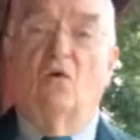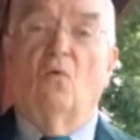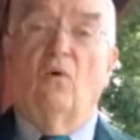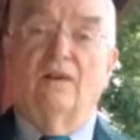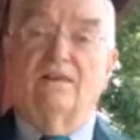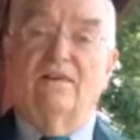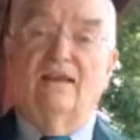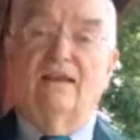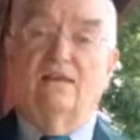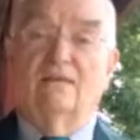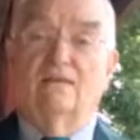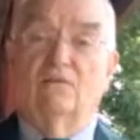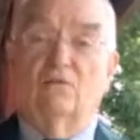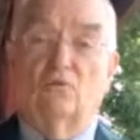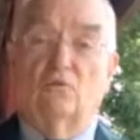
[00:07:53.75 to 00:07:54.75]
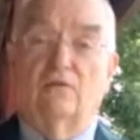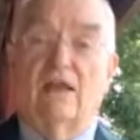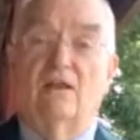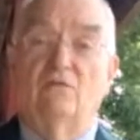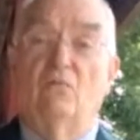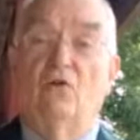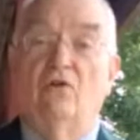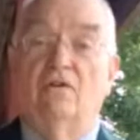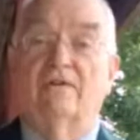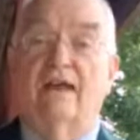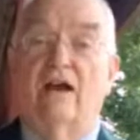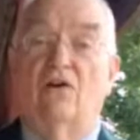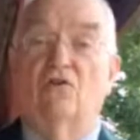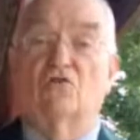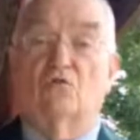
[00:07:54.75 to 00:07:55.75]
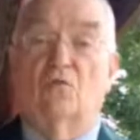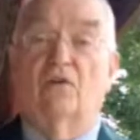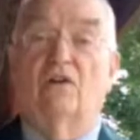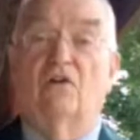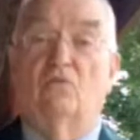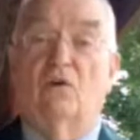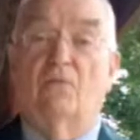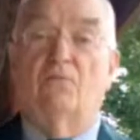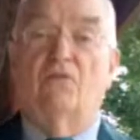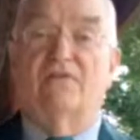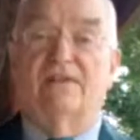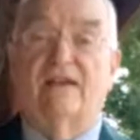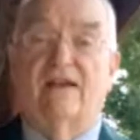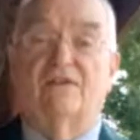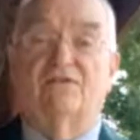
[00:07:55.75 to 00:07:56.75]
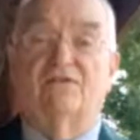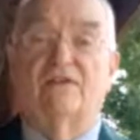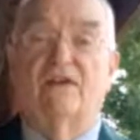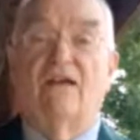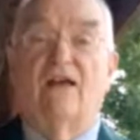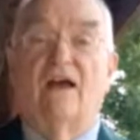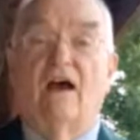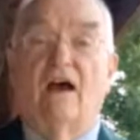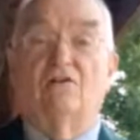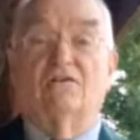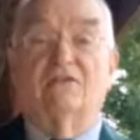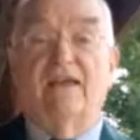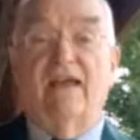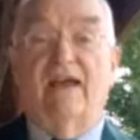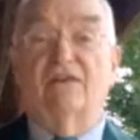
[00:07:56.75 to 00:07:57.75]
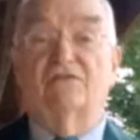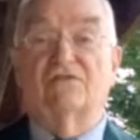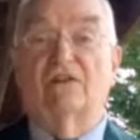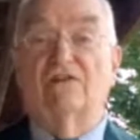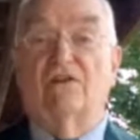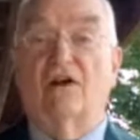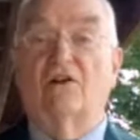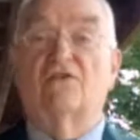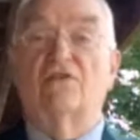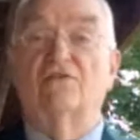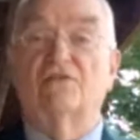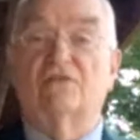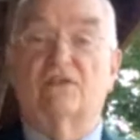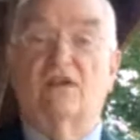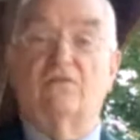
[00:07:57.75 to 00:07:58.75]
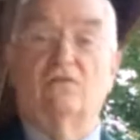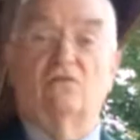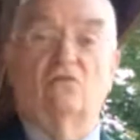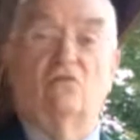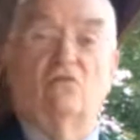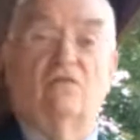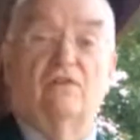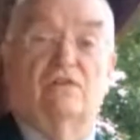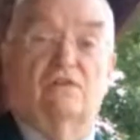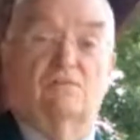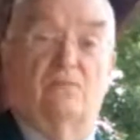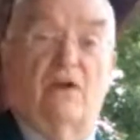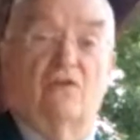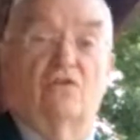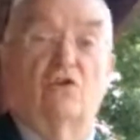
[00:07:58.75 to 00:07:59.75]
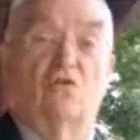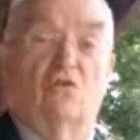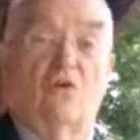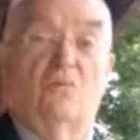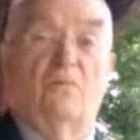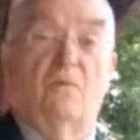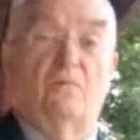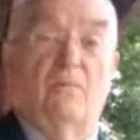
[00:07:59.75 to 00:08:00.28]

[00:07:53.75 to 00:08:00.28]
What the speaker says: What that $10 million really represents are tax deductions given to this special group of